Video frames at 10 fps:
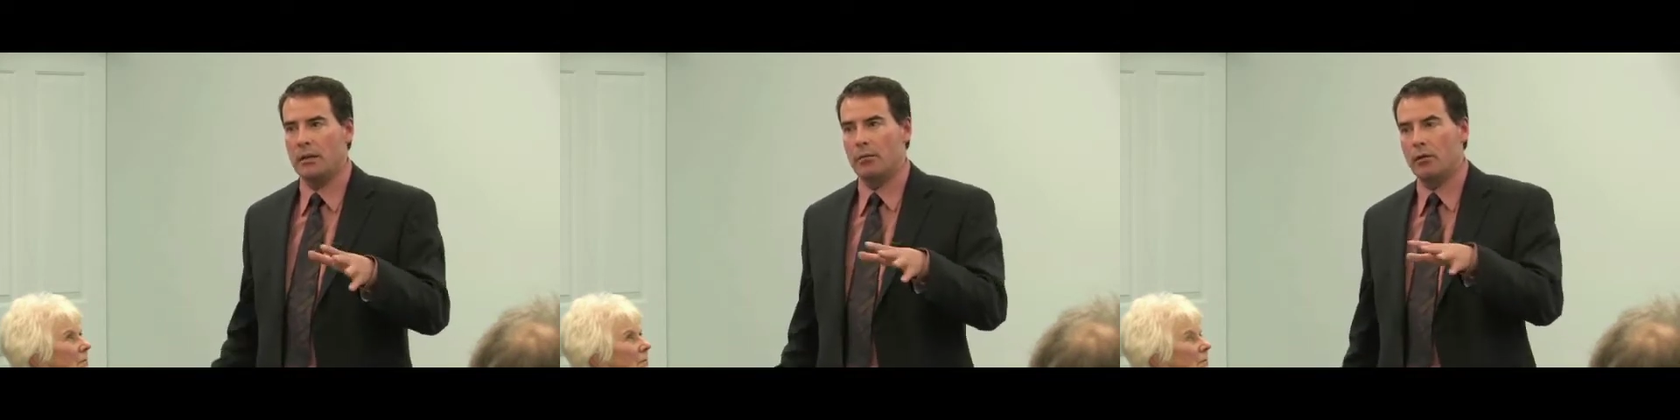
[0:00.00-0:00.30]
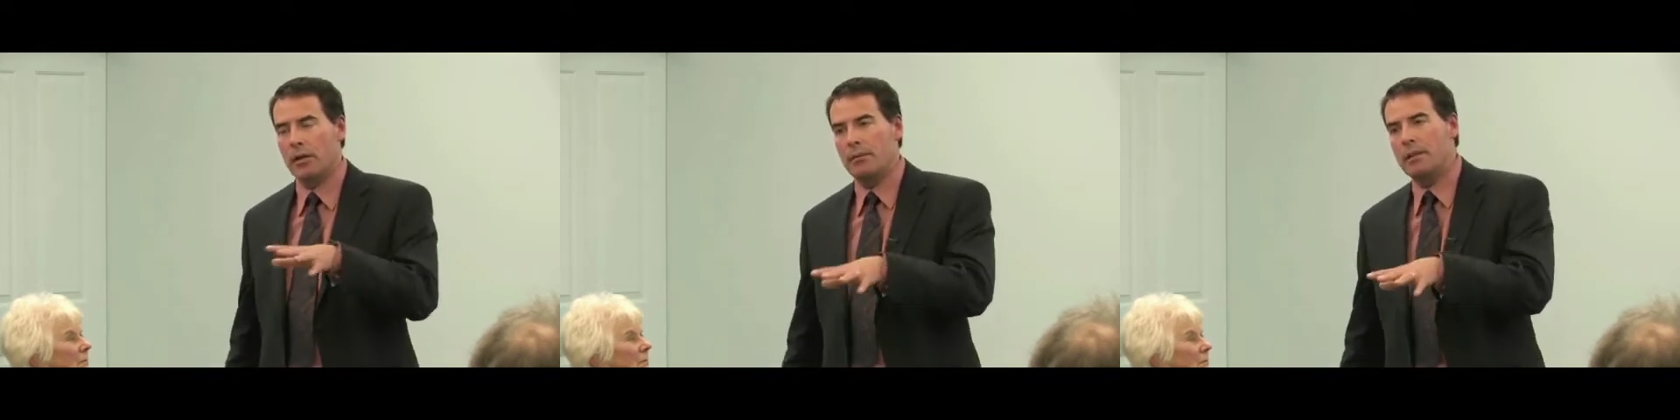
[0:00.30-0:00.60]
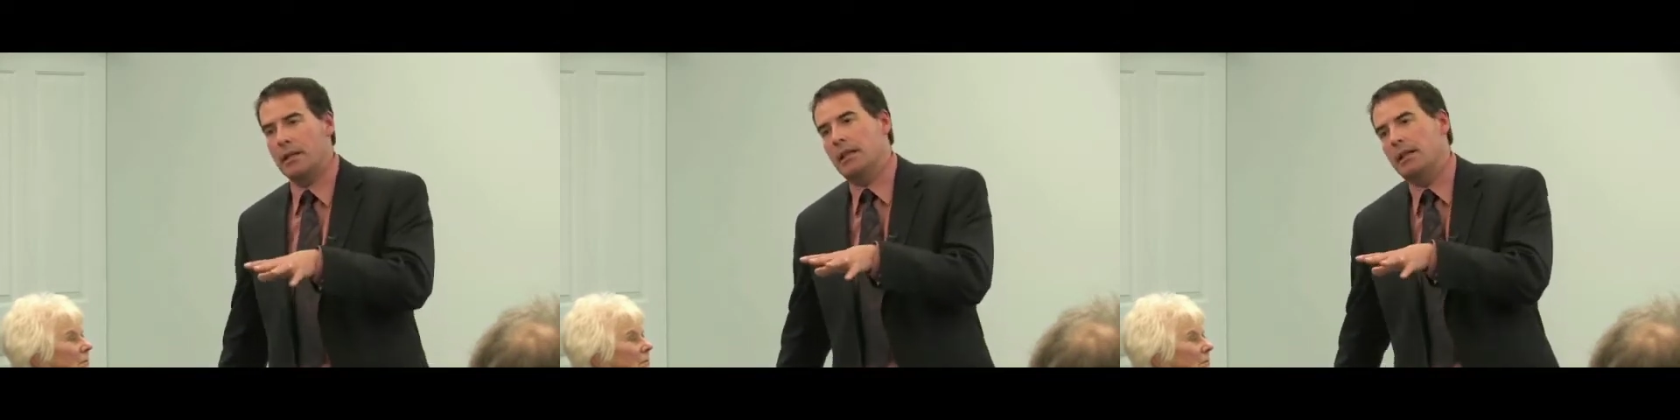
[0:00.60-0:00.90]
but what I'm
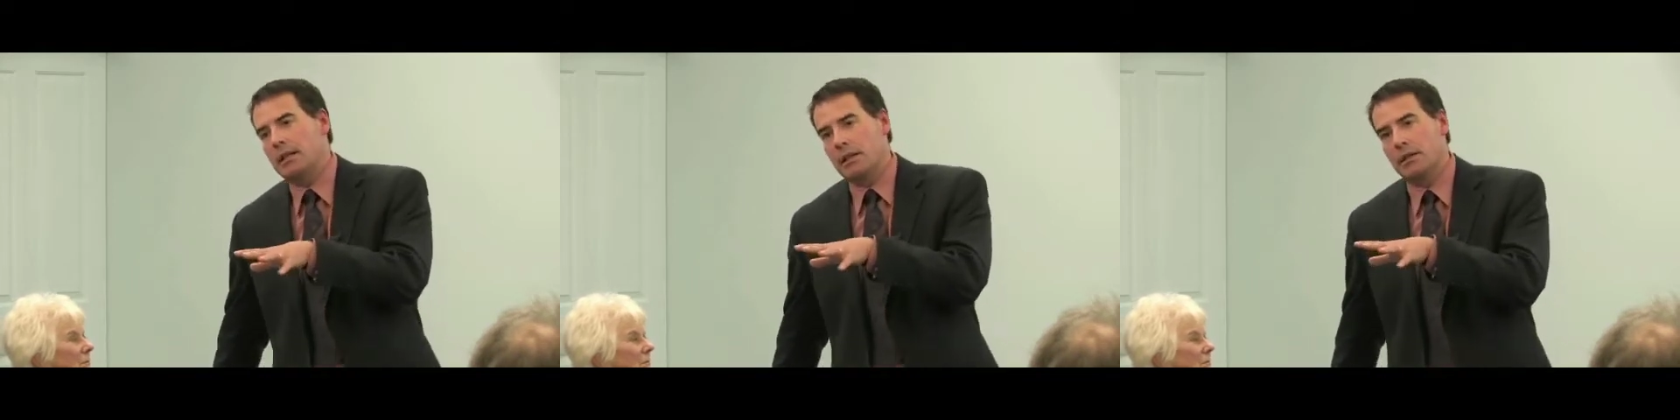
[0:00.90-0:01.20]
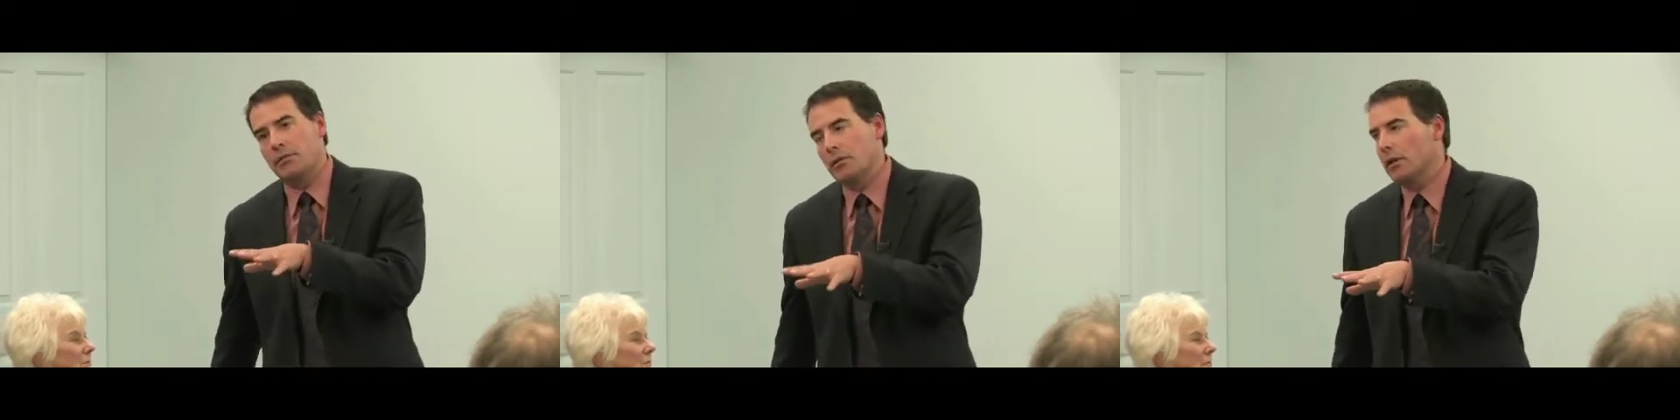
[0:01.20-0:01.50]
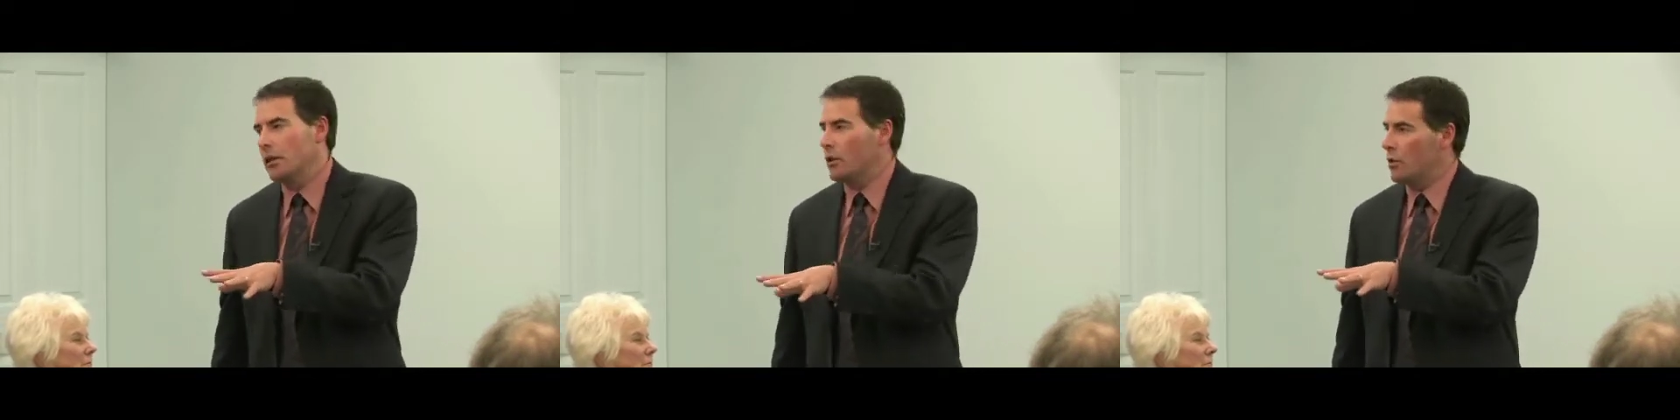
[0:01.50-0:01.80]
saying is if we're
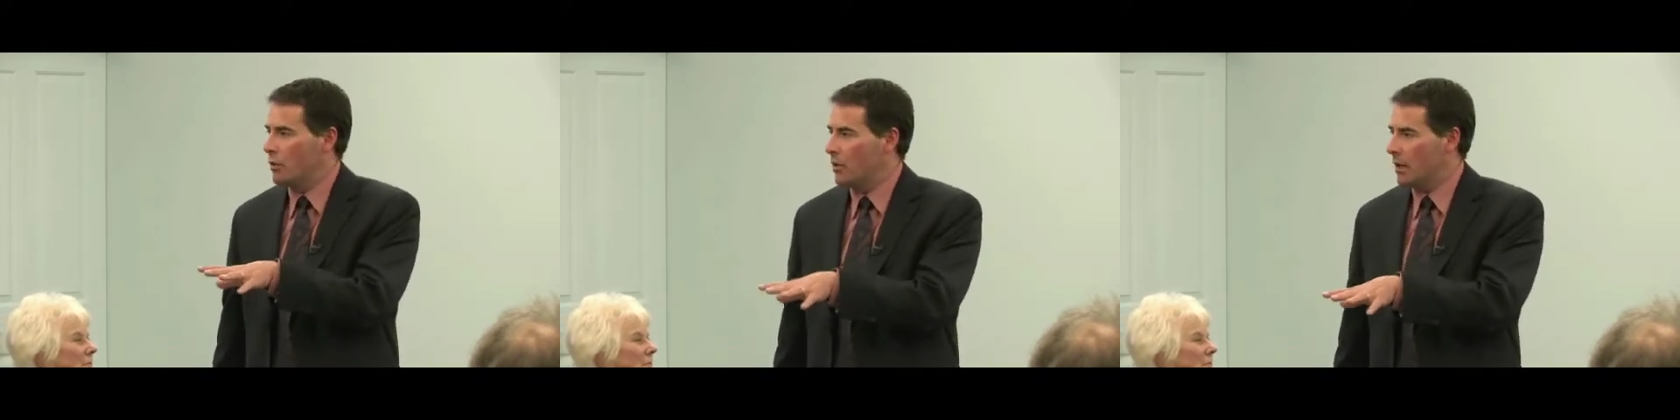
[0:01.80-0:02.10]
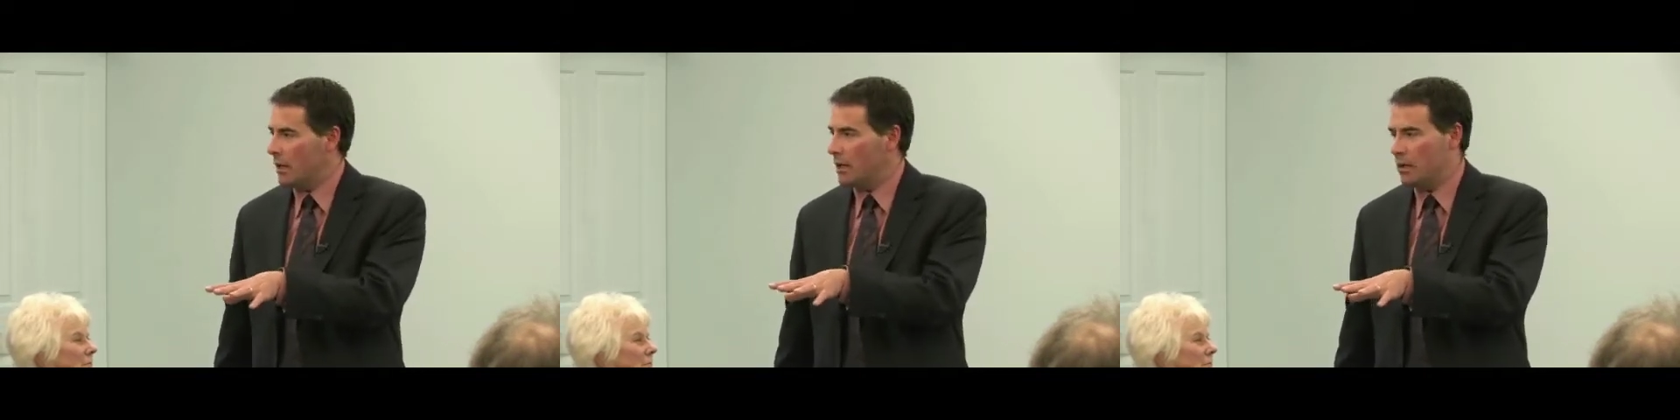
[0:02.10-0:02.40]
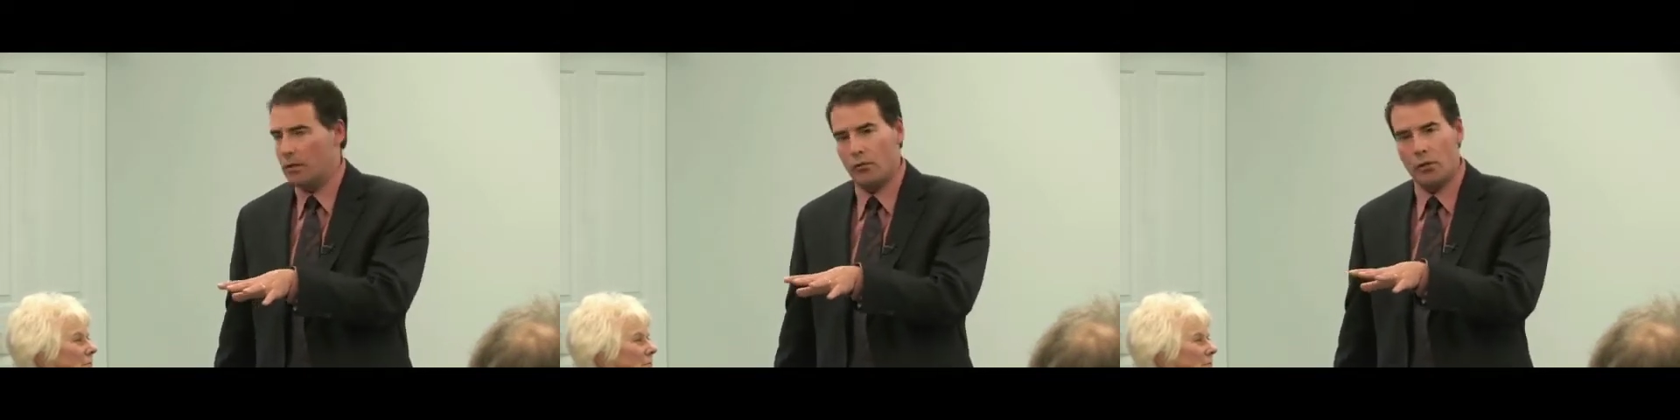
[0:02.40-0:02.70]
going to do
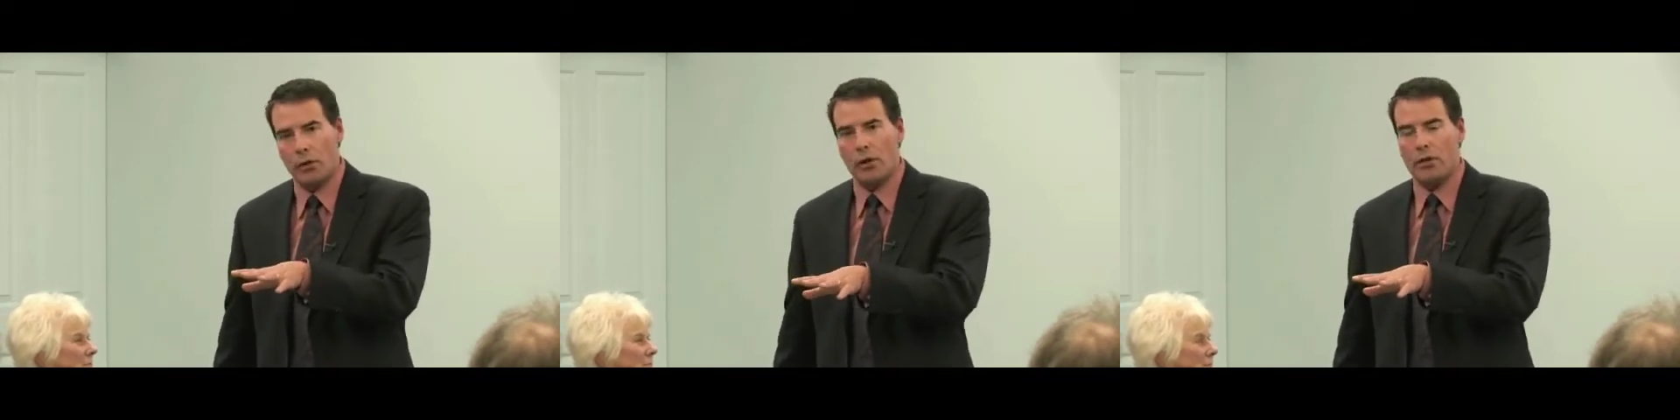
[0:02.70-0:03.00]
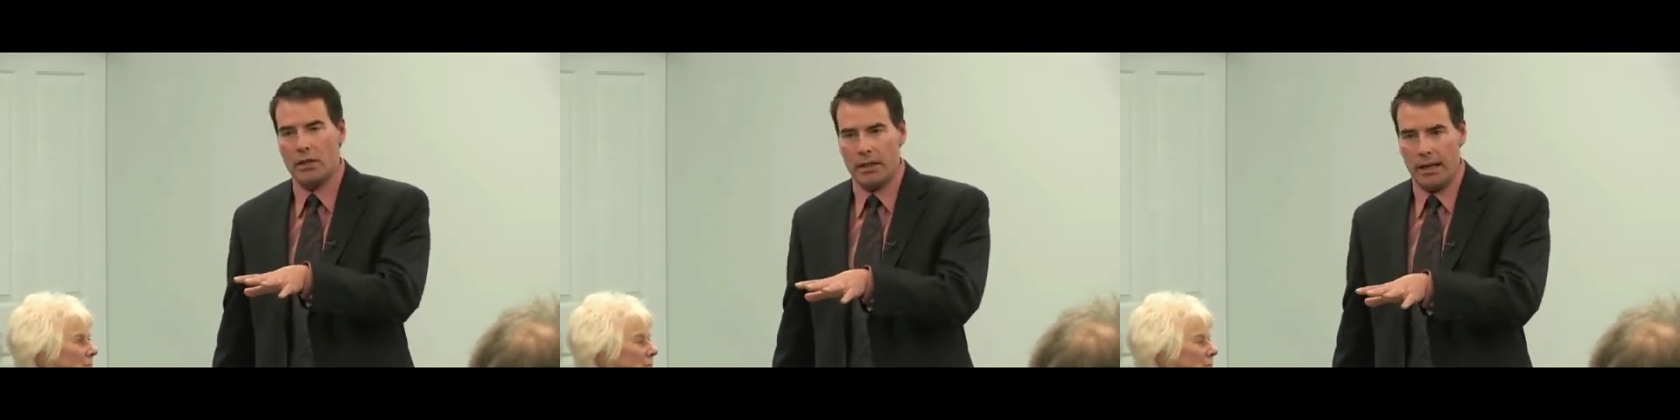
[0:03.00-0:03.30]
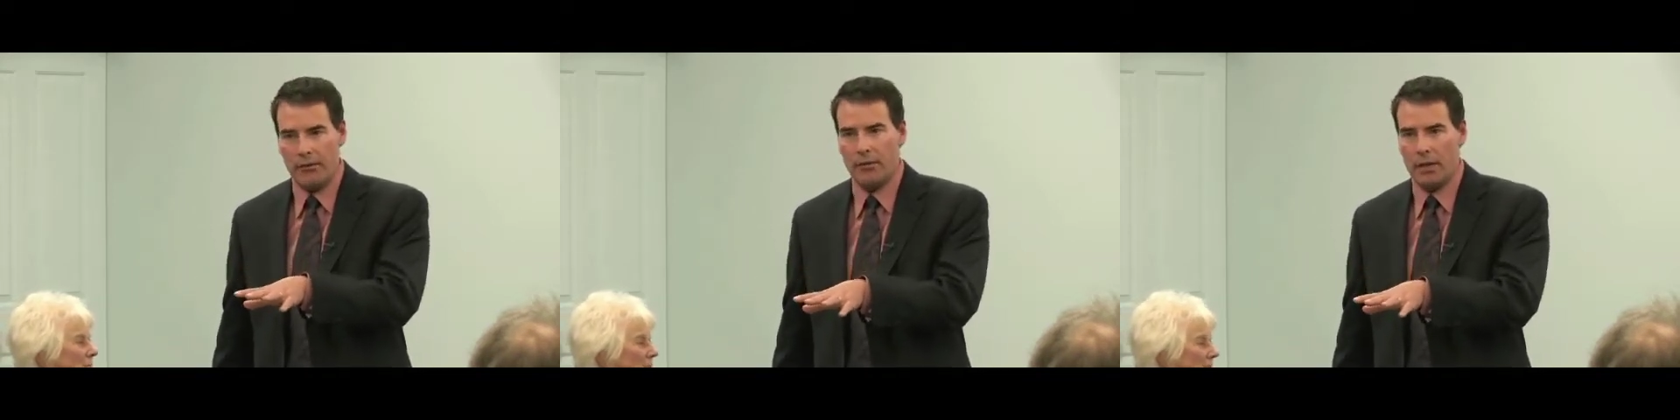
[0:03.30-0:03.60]
this for our
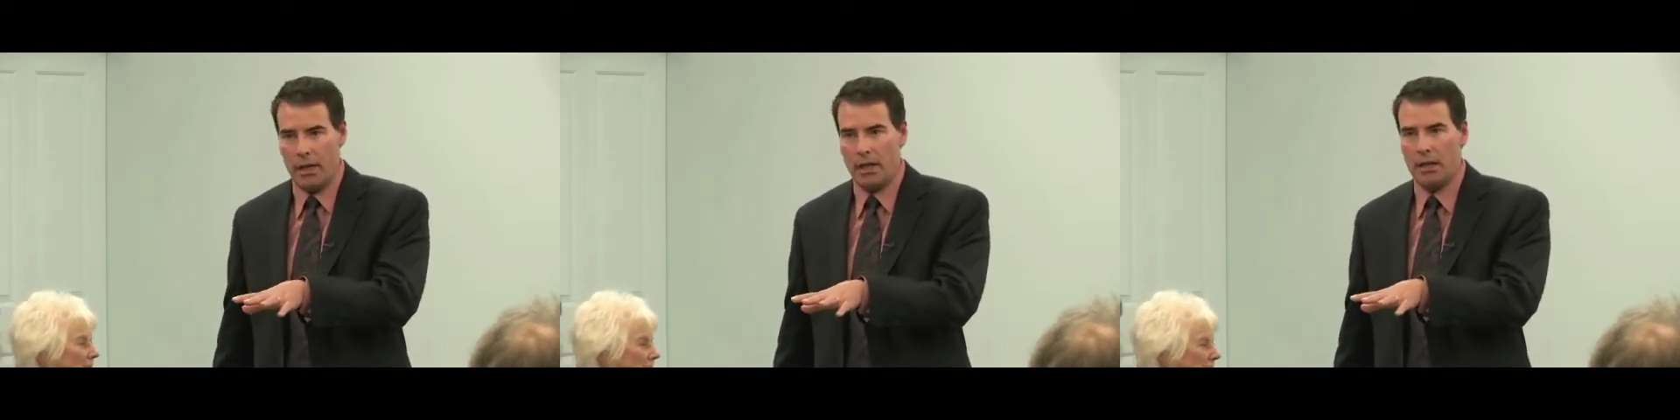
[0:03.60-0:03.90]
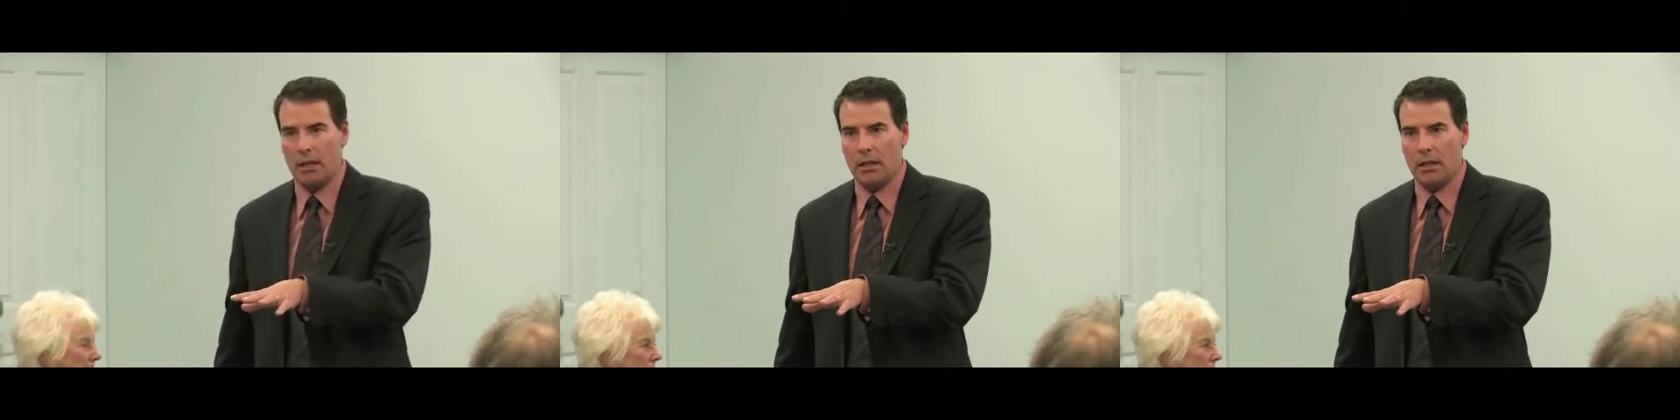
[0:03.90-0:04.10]
safety,